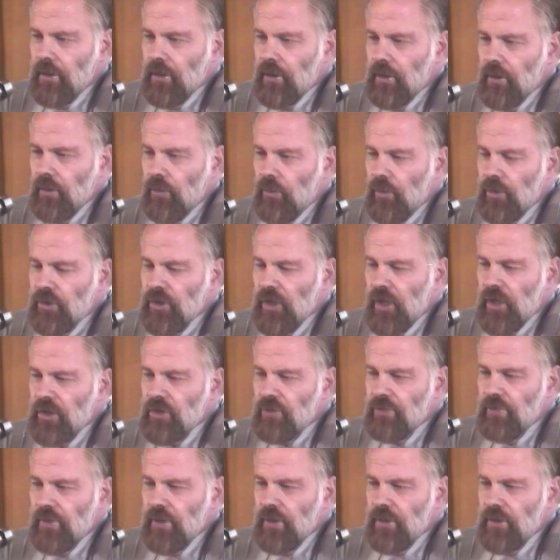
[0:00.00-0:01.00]
which has
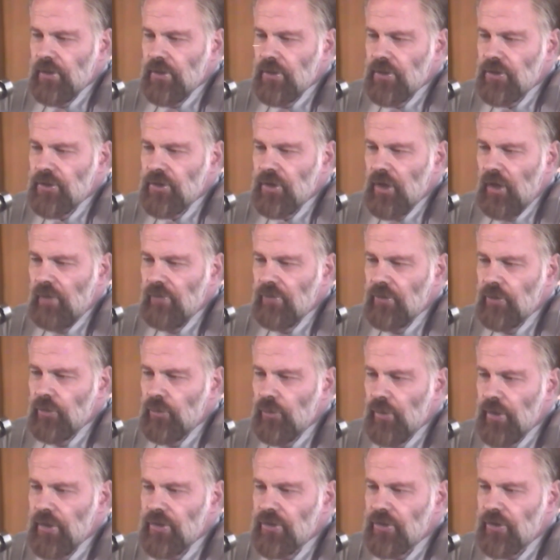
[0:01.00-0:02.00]
been discovered
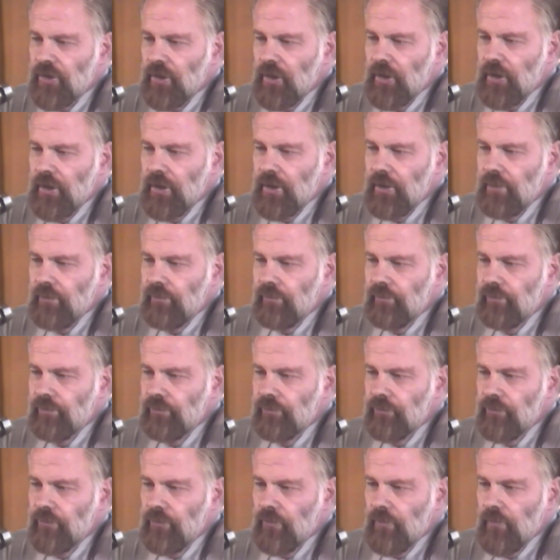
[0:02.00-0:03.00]
recently
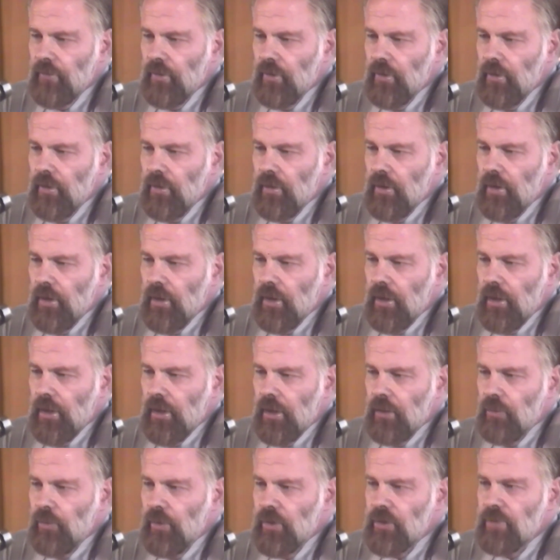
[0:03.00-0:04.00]

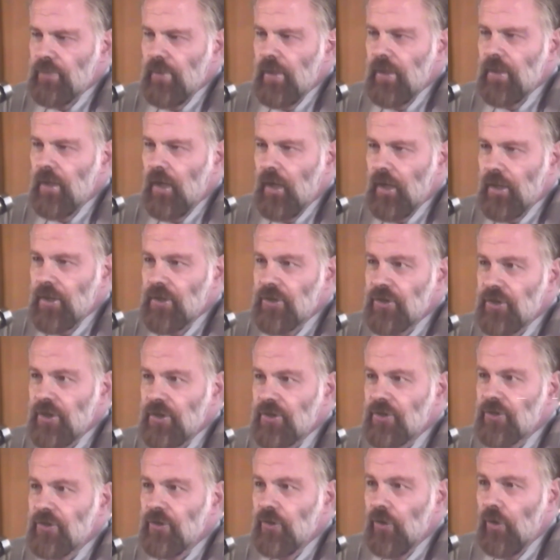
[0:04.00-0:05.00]
and which may not
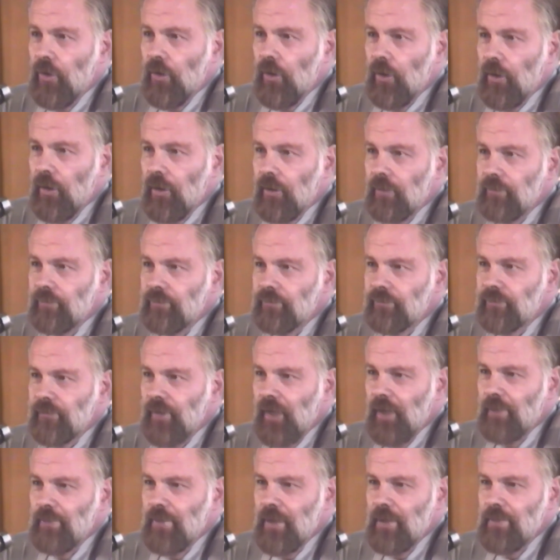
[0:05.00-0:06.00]
exist at all.
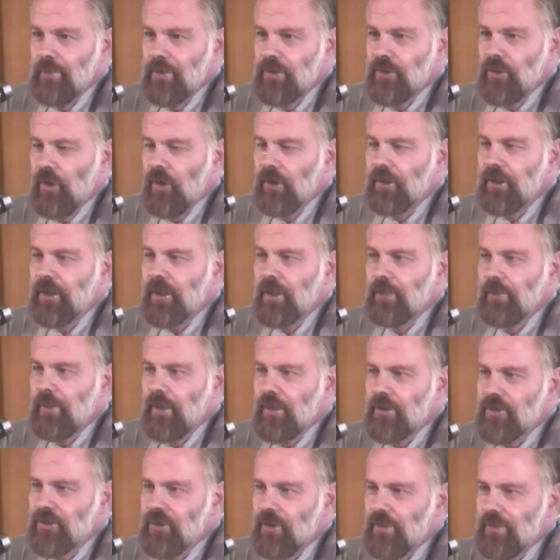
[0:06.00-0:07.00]
I may be talking
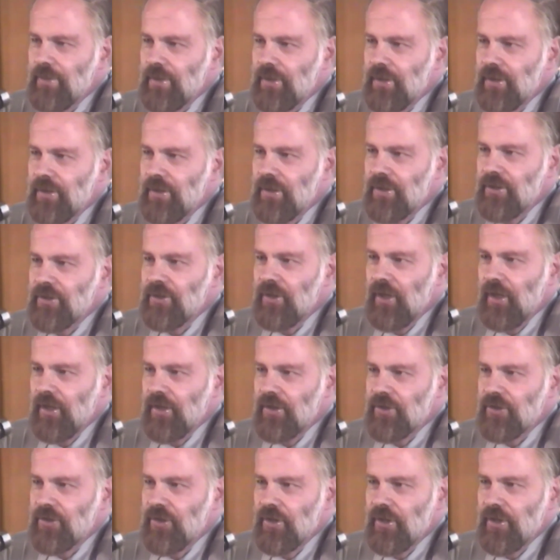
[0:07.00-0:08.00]
about something that does not
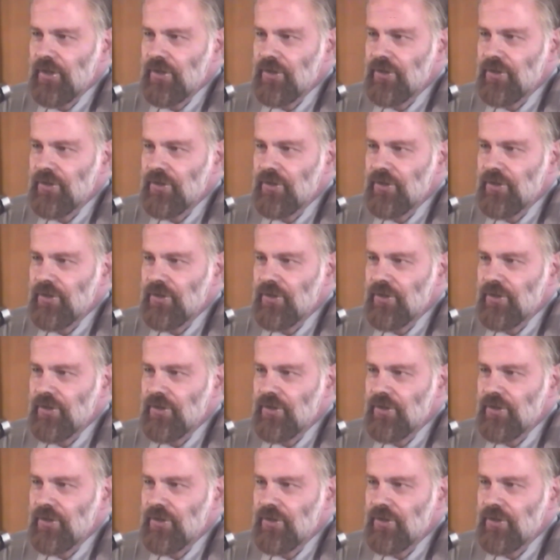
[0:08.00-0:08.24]
exist.